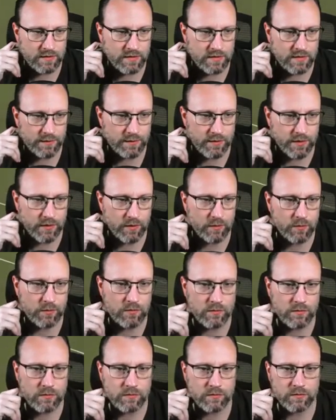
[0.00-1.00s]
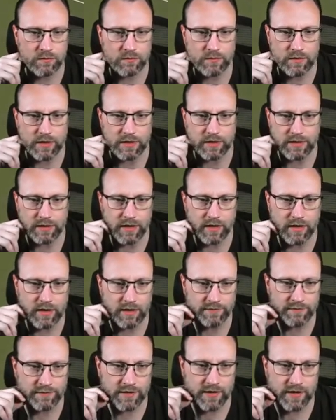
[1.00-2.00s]
Here we go. We got a guy
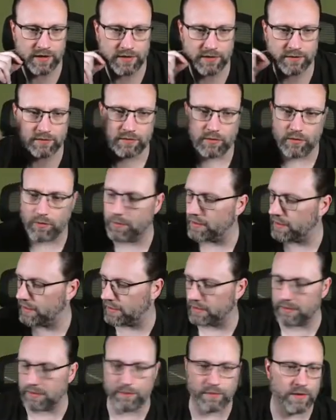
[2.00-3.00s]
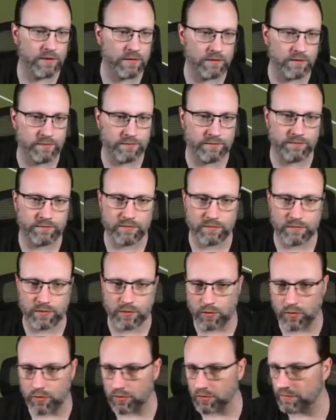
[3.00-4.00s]
offside. Nobody in the middle.
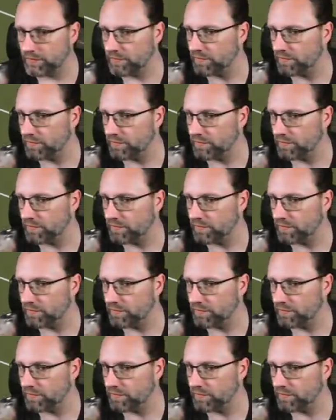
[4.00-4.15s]
Cool.